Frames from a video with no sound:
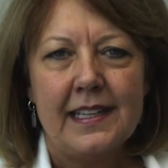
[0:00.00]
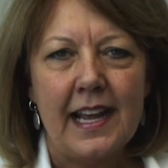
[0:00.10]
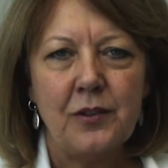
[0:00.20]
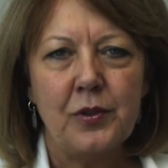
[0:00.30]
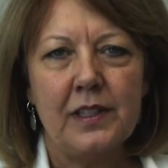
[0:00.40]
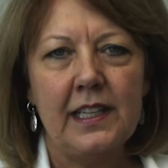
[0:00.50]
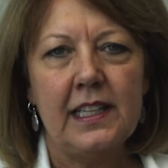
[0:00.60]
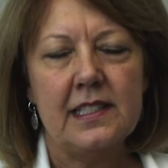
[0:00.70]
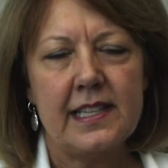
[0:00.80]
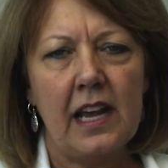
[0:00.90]

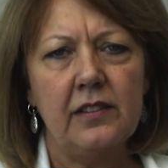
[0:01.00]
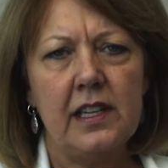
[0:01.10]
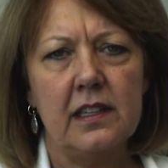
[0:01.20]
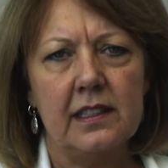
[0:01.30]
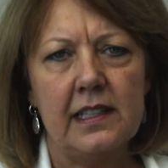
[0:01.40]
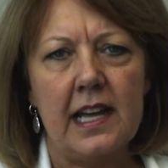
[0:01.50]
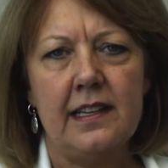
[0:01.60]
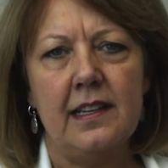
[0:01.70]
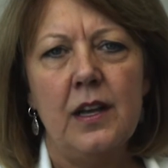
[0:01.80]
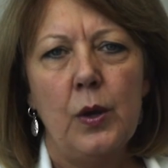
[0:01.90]
Naturally, in South
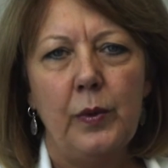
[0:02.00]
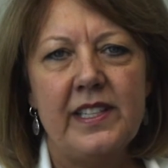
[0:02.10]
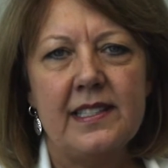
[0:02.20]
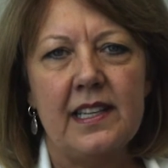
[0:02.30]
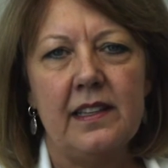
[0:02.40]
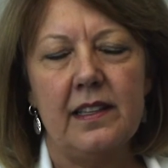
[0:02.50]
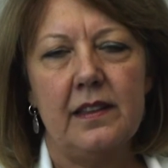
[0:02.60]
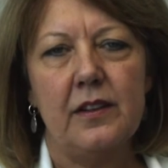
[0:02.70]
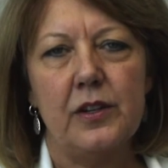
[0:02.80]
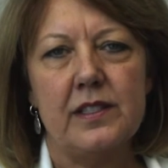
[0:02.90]
Carolina, we see
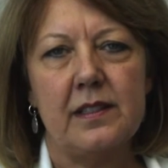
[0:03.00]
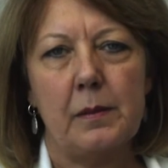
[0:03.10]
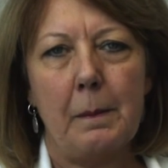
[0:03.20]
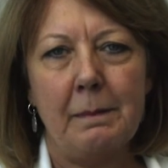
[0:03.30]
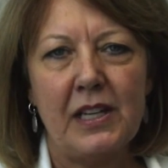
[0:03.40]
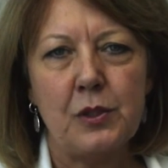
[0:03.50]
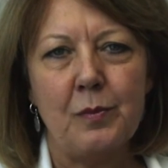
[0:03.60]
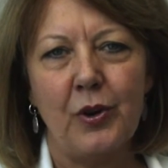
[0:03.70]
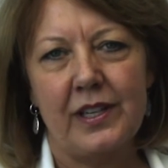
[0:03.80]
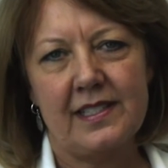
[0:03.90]
that there is
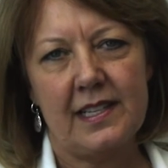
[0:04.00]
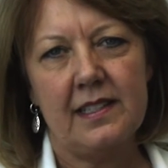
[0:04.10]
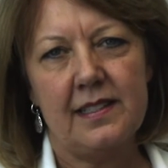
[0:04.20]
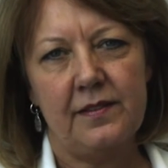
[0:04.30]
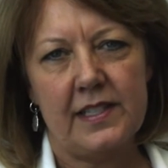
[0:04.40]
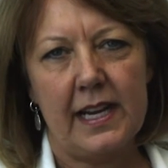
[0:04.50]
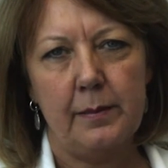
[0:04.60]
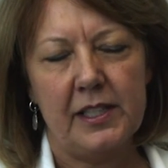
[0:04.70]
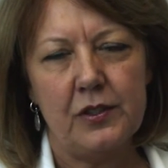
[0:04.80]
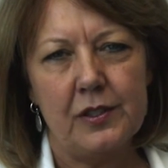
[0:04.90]
much more extensive
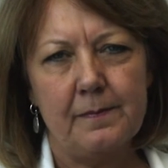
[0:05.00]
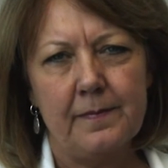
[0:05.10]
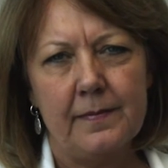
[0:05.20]
damage.